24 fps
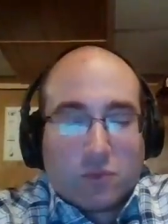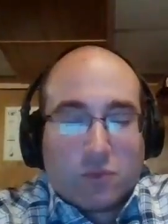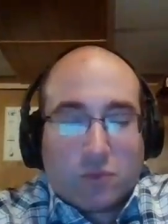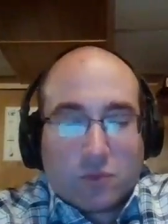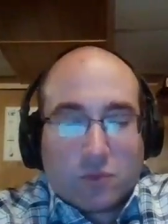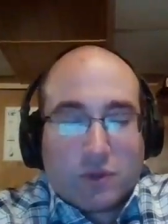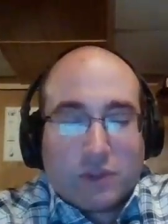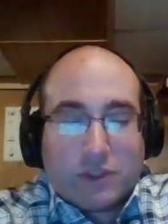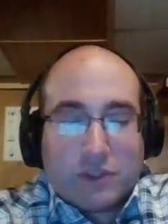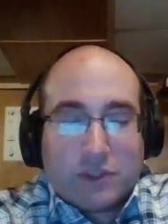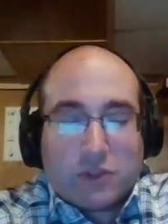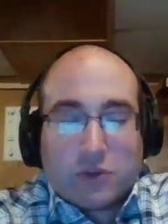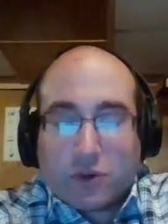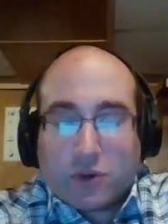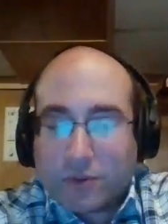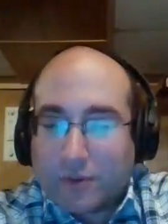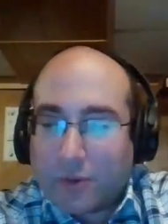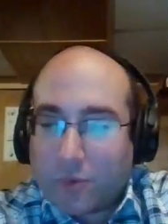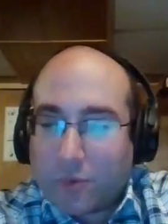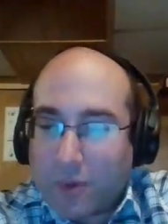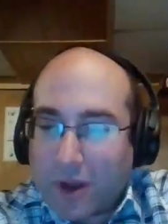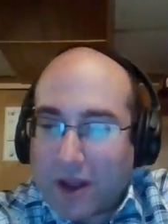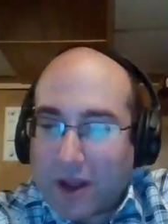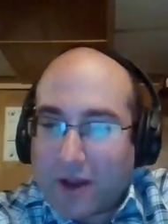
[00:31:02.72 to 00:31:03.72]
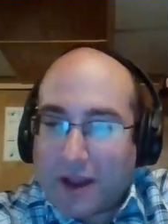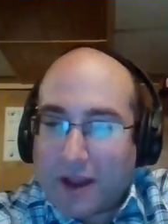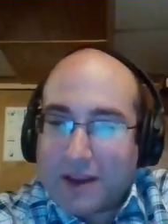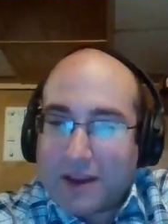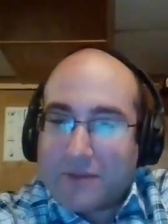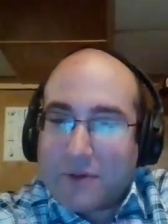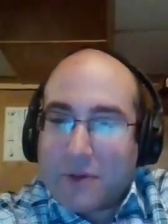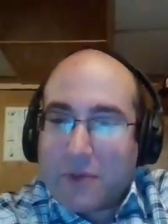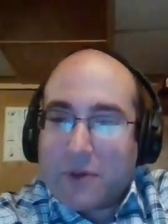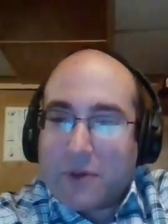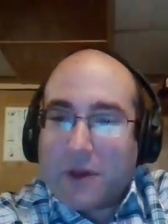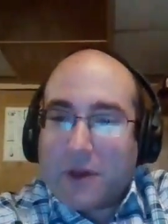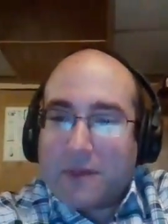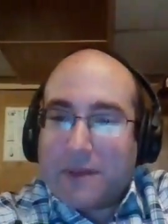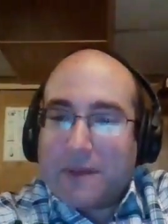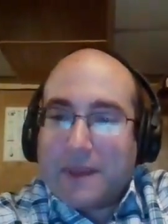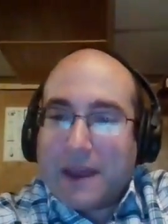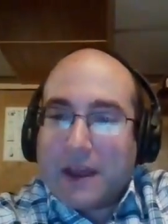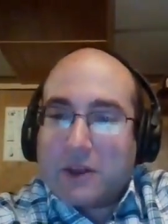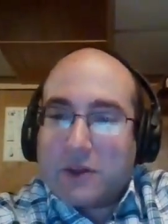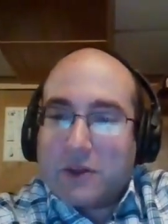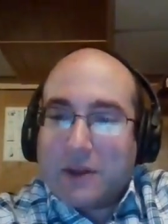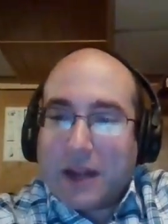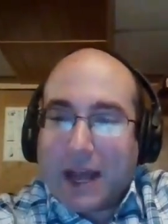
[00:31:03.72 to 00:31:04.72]
really short of like wow, I never thought that
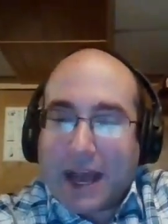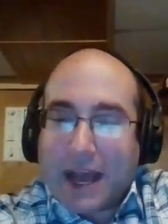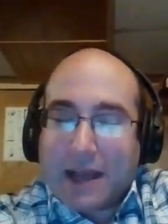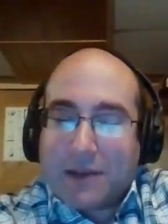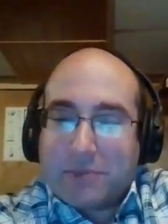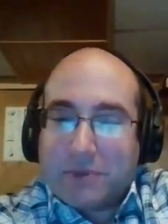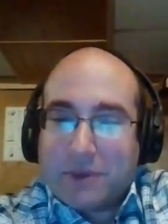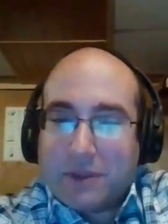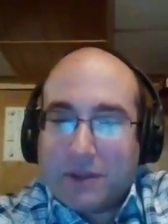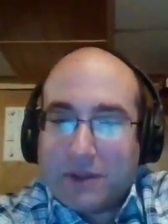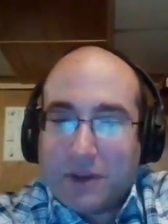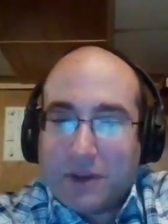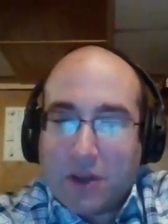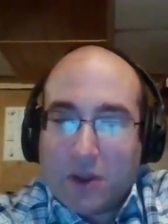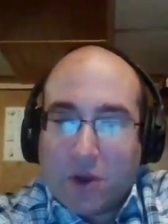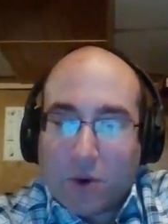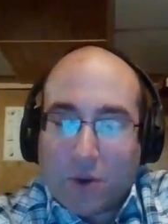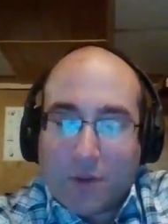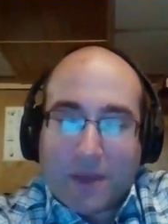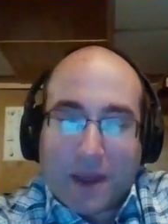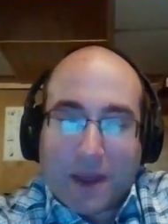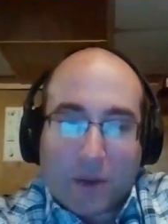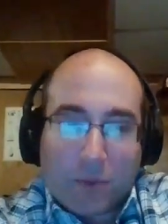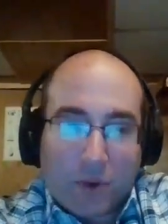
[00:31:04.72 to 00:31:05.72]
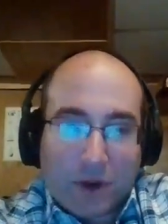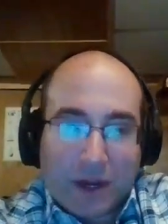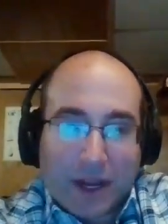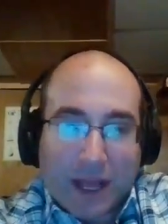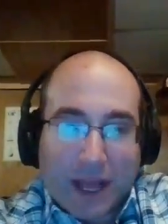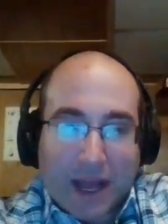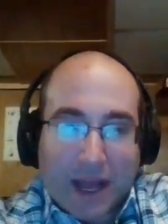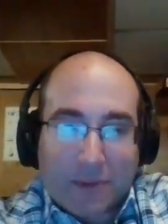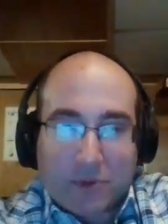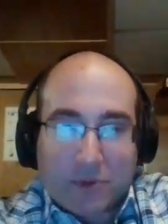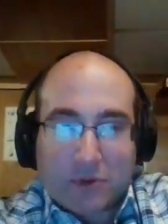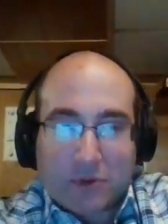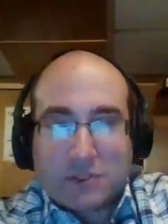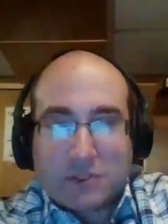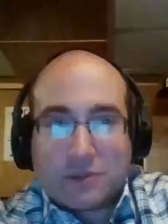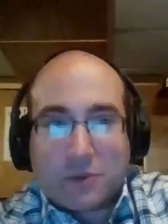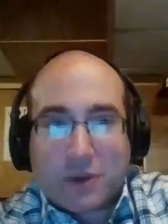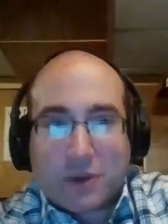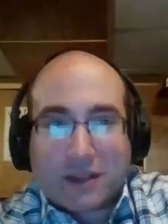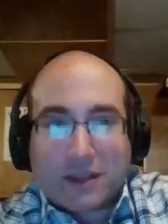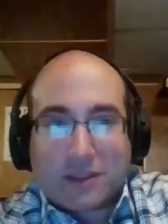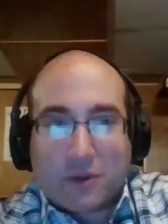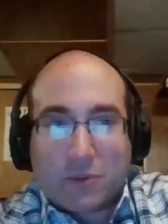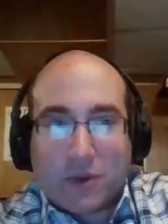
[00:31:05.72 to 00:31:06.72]
that could happen or that would happen or something
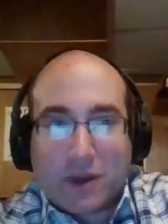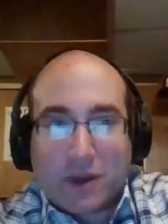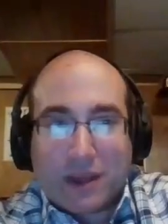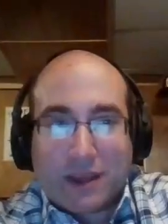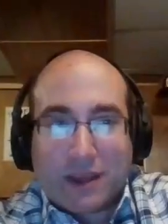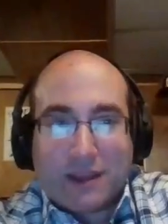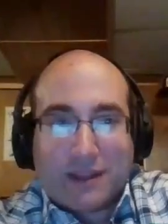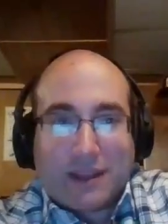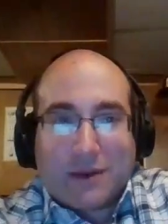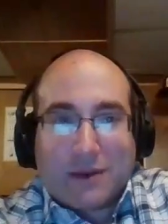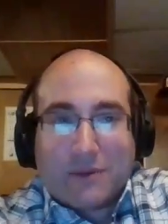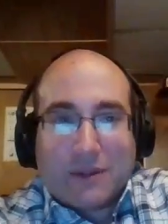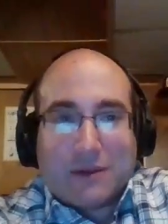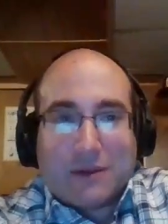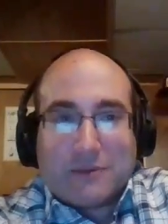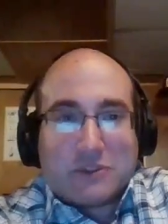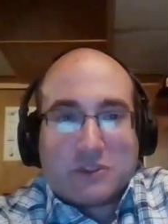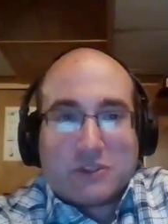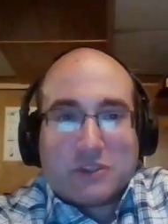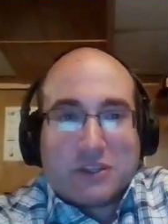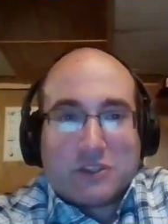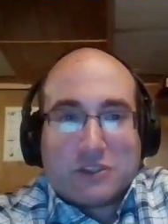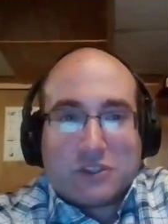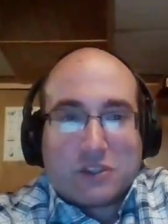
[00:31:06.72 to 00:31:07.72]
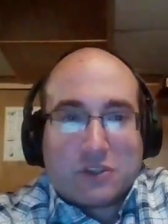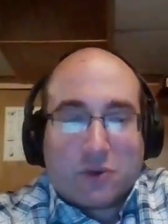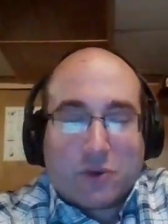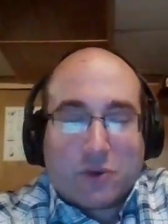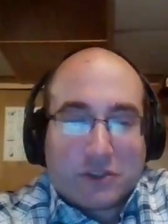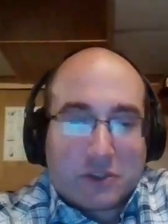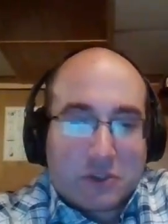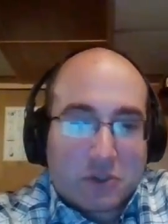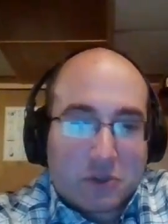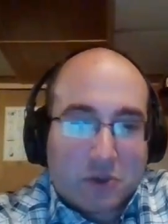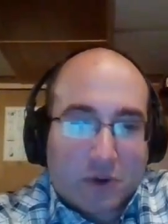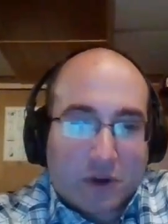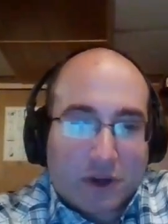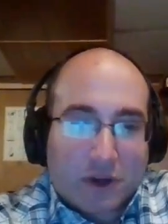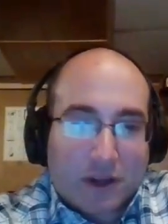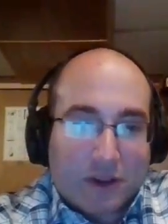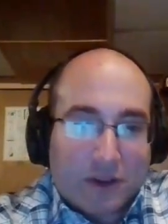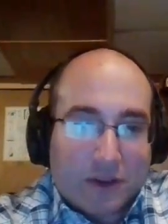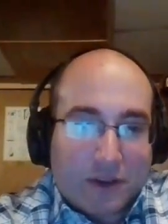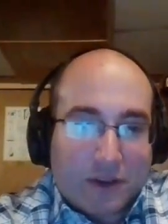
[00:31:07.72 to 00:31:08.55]
like that way, and I was just it's a great story.